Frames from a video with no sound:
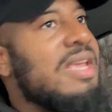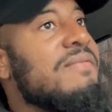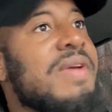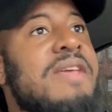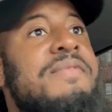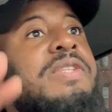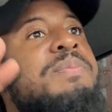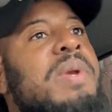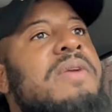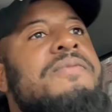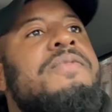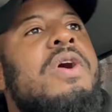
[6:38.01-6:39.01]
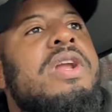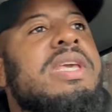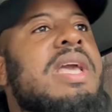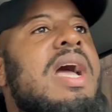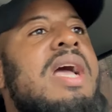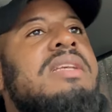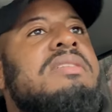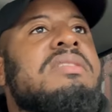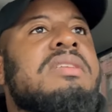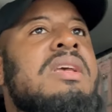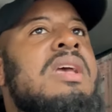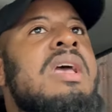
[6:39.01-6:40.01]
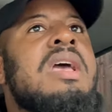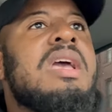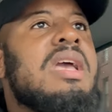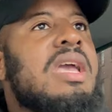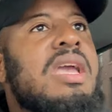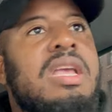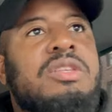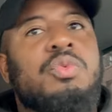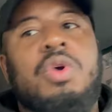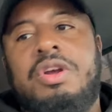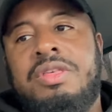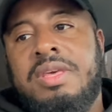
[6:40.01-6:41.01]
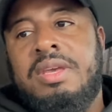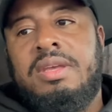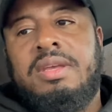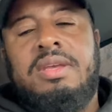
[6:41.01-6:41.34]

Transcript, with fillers: Even if it's paying 40 guys, it's worth it.